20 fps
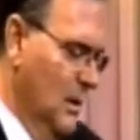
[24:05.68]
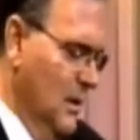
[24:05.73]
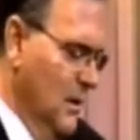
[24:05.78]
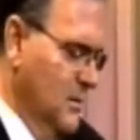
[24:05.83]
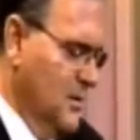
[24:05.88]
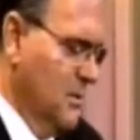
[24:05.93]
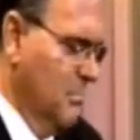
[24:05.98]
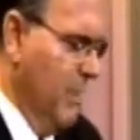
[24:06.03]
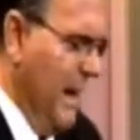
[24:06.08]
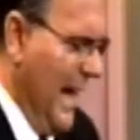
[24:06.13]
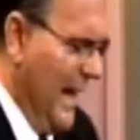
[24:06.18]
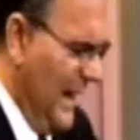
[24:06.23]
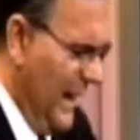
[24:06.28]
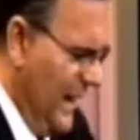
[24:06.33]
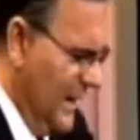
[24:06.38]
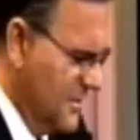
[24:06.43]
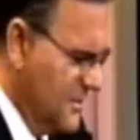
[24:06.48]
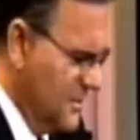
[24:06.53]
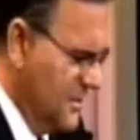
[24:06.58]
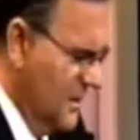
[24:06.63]

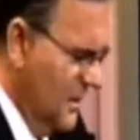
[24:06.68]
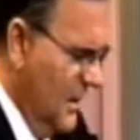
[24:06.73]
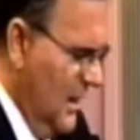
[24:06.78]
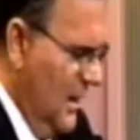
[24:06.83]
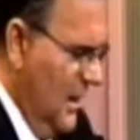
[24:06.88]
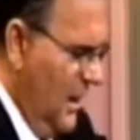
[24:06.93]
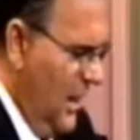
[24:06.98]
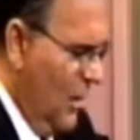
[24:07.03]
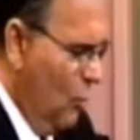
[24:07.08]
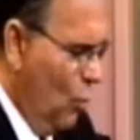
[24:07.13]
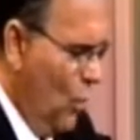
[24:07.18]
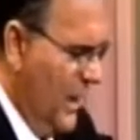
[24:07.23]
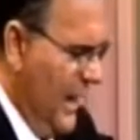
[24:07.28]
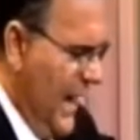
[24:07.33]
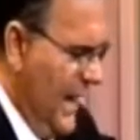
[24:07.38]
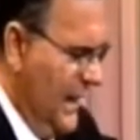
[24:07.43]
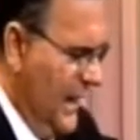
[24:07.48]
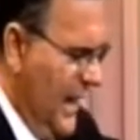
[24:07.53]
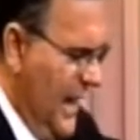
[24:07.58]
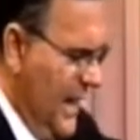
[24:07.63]
Sabellius in
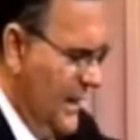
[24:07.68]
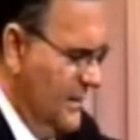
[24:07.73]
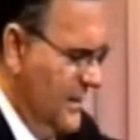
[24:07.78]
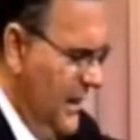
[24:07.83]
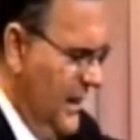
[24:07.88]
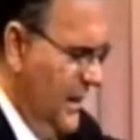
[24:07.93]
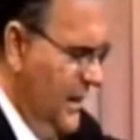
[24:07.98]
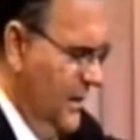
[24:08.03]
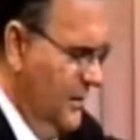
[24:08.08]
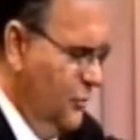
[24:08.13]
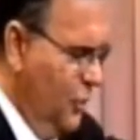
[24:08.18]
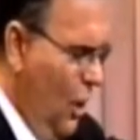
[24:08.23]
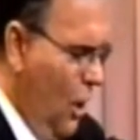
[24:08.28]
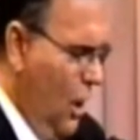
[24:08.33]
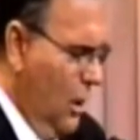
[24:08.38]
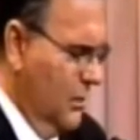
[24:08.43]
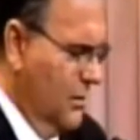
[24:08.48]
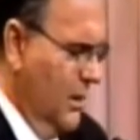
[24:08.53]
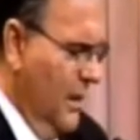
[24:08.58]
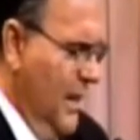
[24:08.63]
180 AD
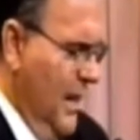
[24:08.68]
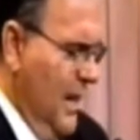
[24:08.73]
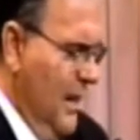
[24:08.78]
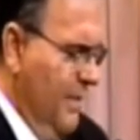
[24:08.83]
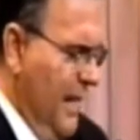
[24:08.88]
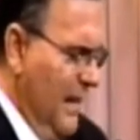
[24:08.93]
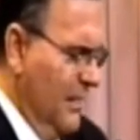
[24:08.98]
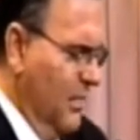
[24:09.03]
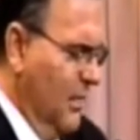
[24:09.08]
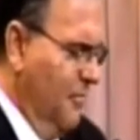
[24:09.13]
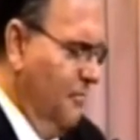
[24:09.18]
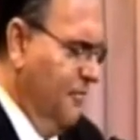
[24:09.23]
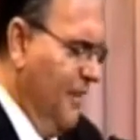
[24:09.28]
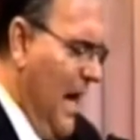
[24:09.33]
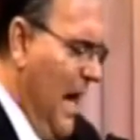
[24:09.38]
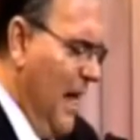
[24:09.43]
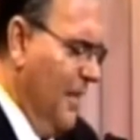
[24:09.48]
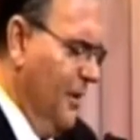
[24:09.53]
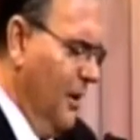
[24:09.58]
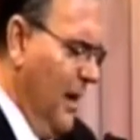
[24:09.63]
taught that the
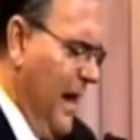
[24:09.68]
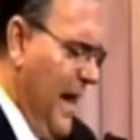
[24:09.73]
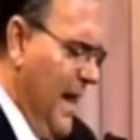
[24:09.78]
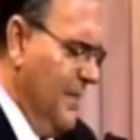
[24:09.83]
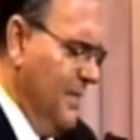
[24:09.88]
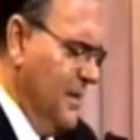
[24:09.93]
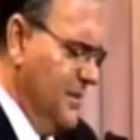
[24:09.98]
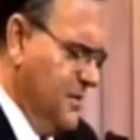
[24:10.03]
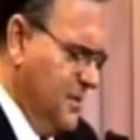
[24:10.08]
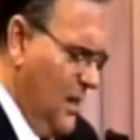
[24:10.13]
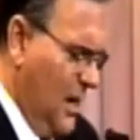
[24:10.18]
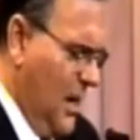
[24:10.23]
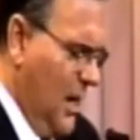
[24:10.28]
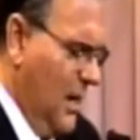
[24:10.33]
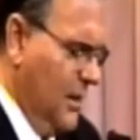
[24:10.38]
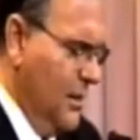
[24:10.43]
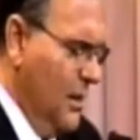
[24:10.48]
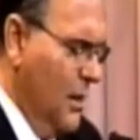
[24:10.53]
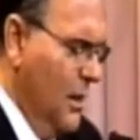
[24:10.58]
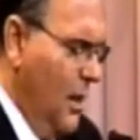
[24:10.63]
Father and the
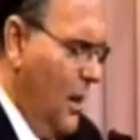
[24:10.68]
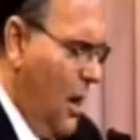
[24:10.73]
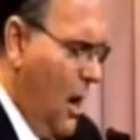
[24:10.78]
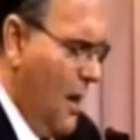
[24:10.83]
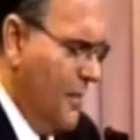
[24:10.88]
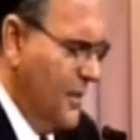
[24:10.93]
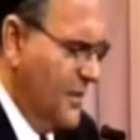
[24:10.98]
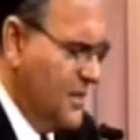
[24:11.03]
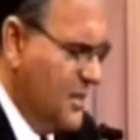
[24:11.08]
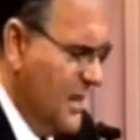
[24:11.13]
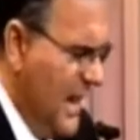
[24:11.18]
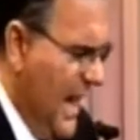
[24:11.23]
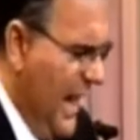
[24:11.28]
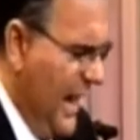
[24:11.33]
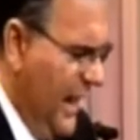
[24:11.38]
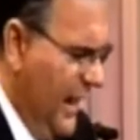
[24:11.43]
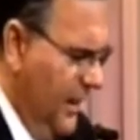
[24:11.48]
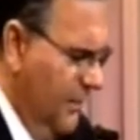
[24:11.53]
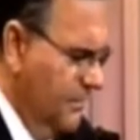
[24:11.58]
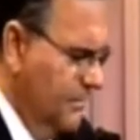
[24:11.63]
Son are the
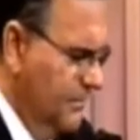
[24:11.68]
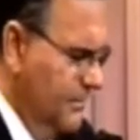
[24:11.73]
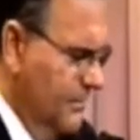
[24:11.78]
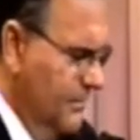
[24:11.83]
same